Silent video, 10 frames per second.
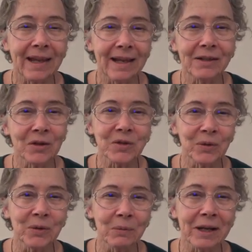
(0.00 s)
And
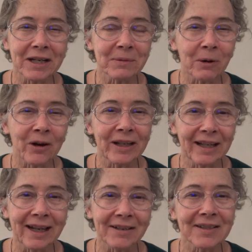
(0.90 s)
also nobody's
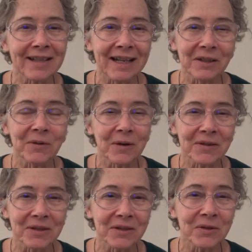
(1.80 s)
parking outside
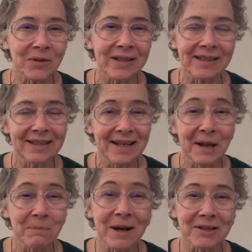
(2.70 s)
across the street,
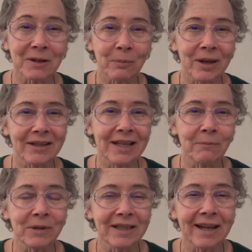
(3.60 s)
possibly
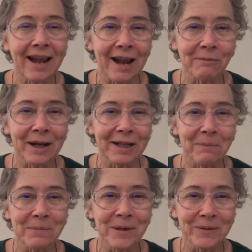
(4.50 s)
attempting to hack my
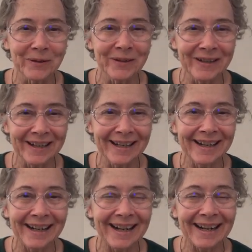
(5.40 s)
computer.
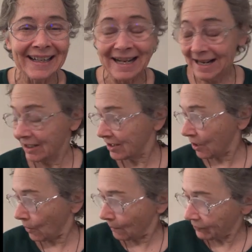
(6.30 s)

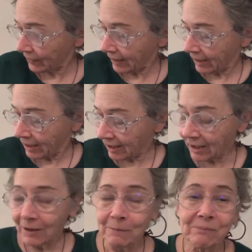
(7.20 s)
So
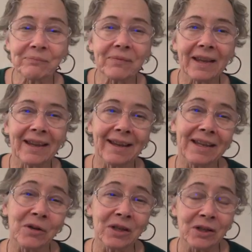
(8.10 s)

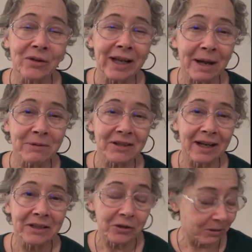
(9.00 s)
you can go to Amazon, you